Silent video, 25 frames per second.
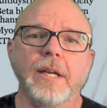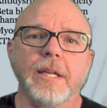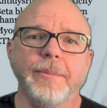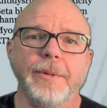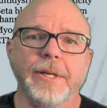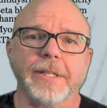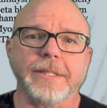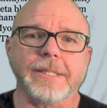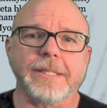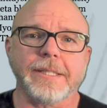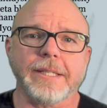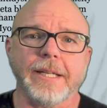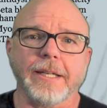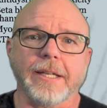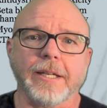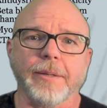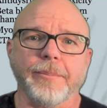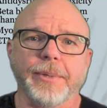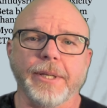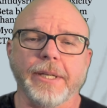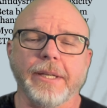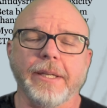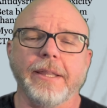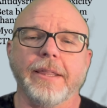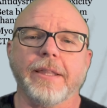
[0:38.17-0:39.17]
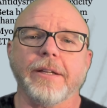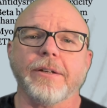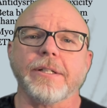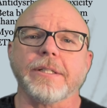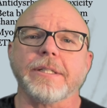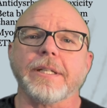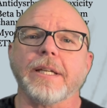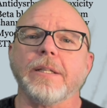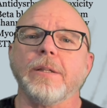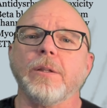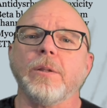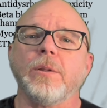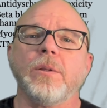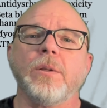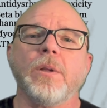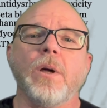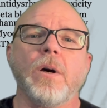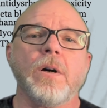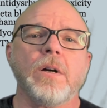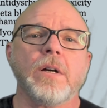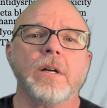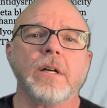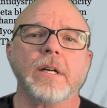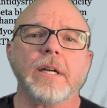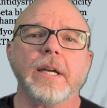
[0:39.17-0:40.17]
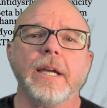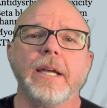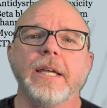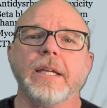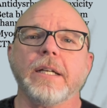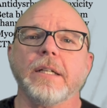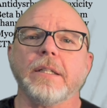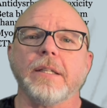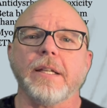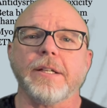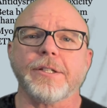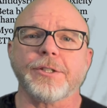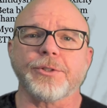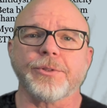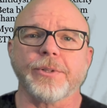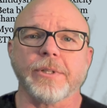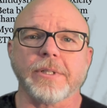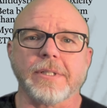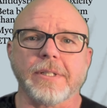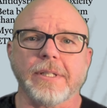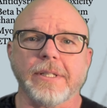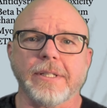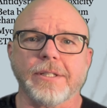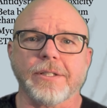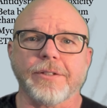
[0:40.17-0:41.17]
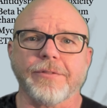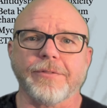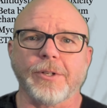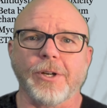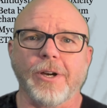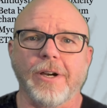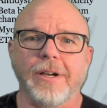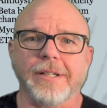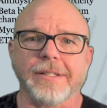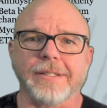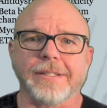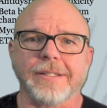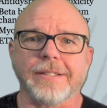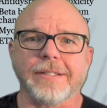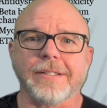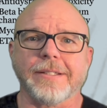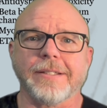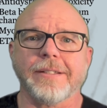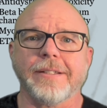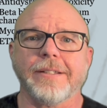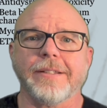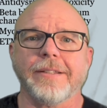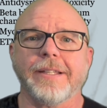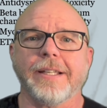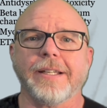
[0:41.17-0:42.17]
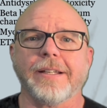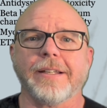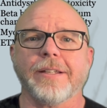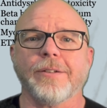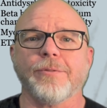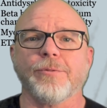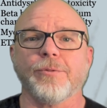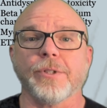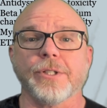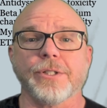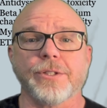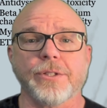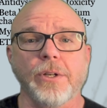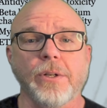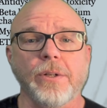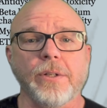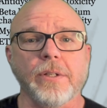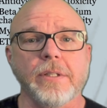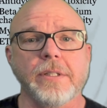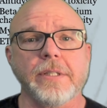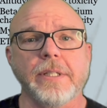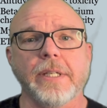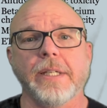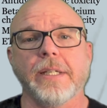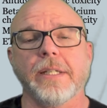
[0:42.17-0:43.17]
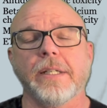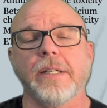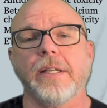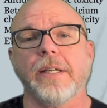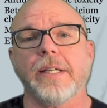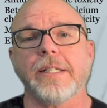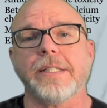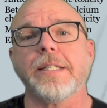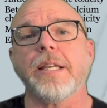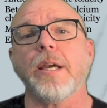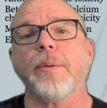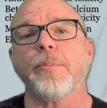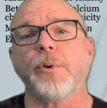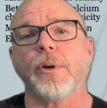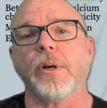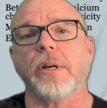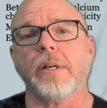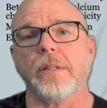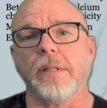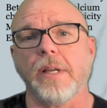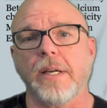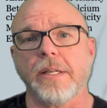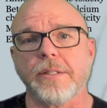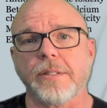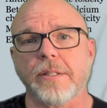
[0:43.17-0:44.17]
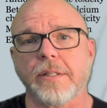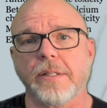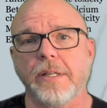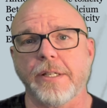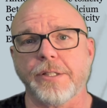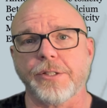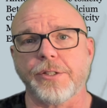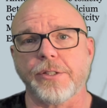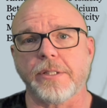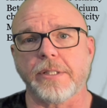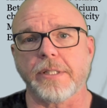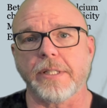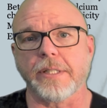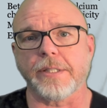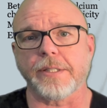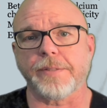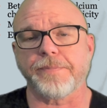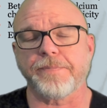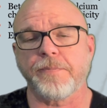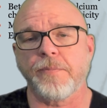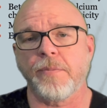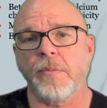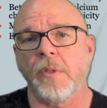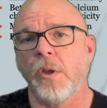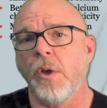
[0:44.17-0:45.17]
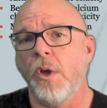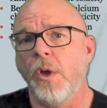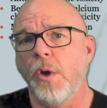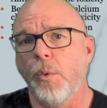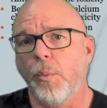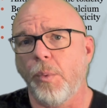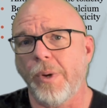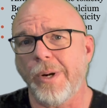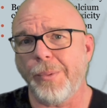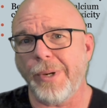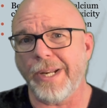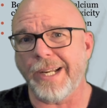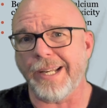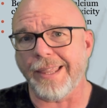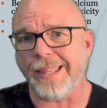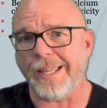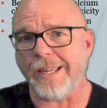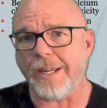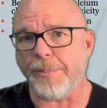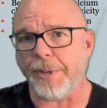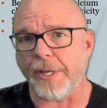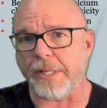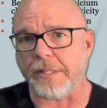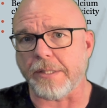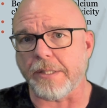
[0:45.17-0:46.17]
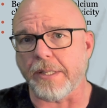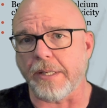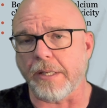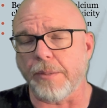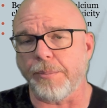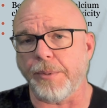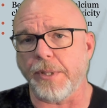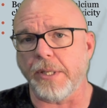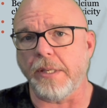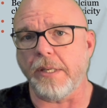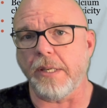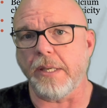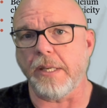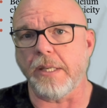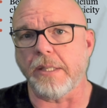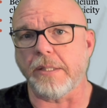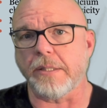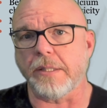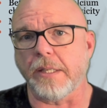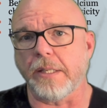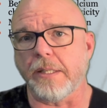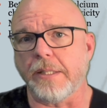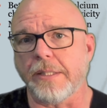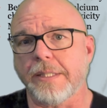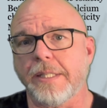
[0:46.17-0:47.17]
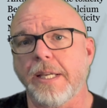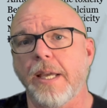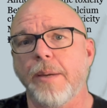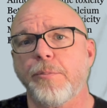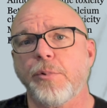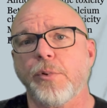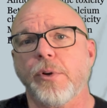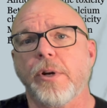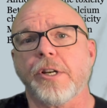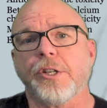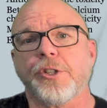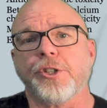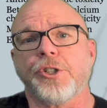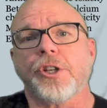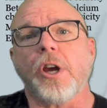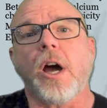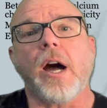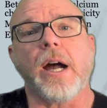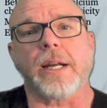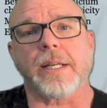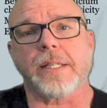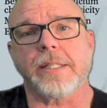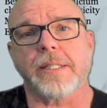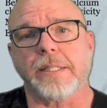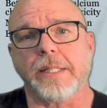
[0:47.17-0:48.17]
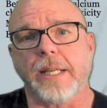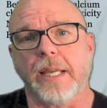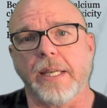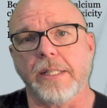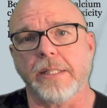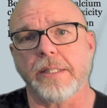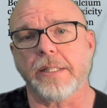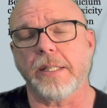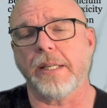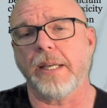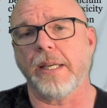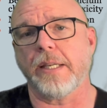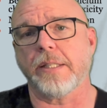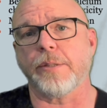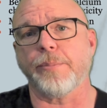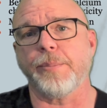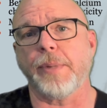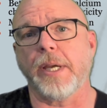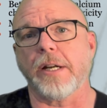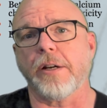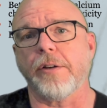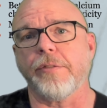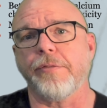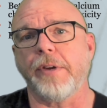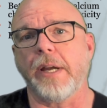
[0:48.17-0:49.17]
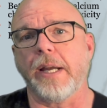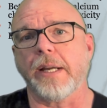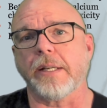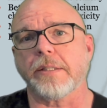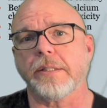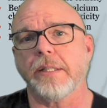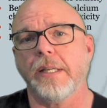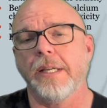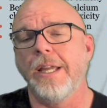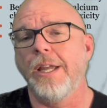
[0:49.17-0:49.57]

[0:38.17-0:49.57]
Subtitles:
about syncope, there's a long and illustrious list of causes that can result in a temporary loss of consciousness. One way to think about syncope is a temporary shock state, as a matter of fact.